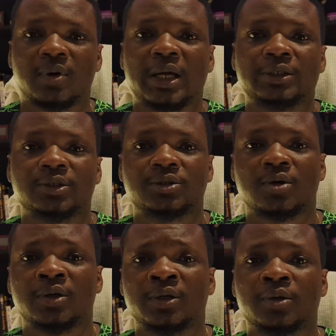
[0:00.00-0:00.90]
I just
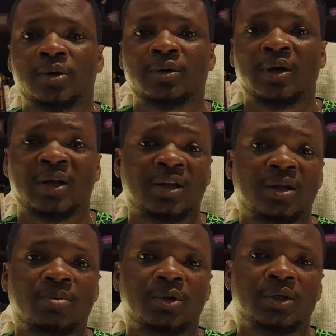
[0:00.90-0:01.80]
turn it on and
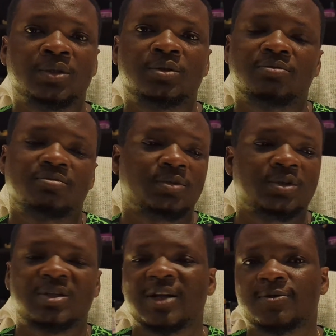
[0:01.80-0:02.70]
enable it,
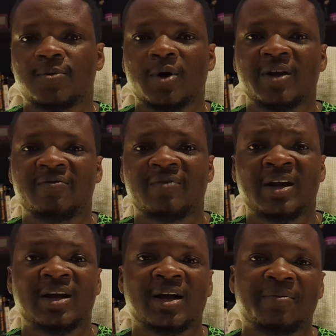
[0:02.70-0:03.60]
it starts working
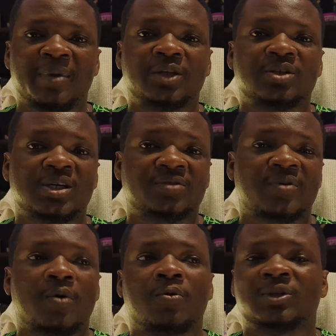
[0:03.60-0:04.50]
fine. I can make
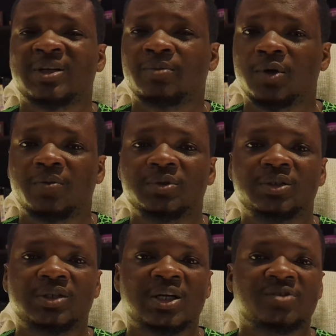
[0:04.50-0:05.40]
transfer. Once I'm done with
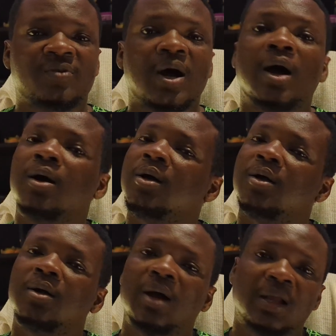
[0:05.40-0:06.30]
the transfer,
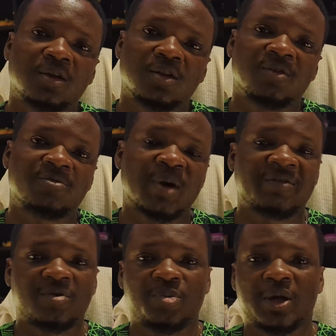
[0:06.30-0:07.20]
I turn off my
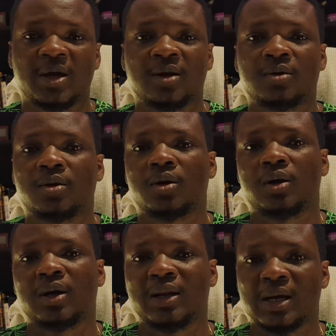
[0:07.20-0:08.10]
VPN
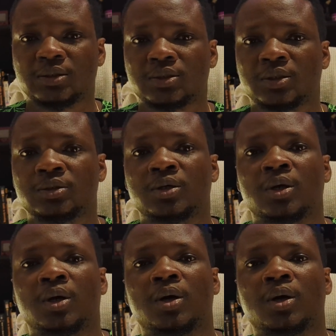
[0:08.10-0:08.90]
and that's it.